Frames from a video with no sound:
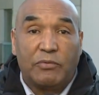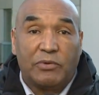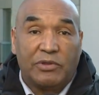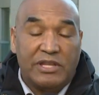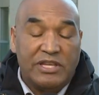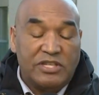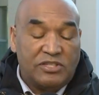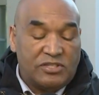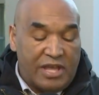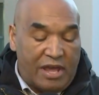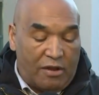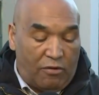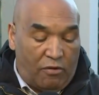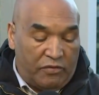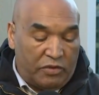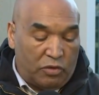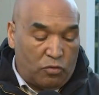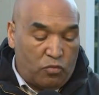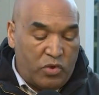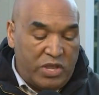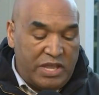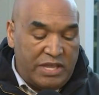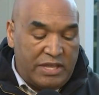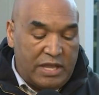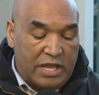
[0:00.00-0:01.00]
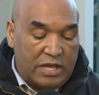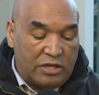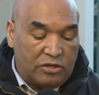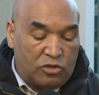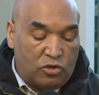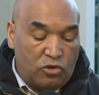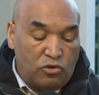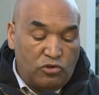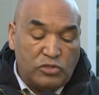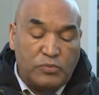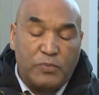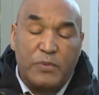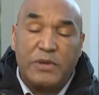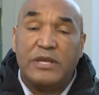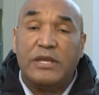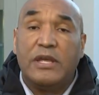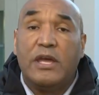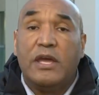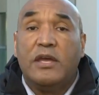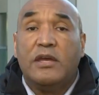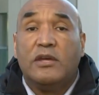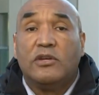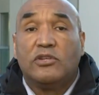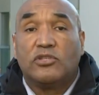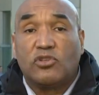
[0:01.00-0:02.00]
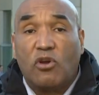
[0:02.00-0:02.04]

They released that over the weekend. Gooseby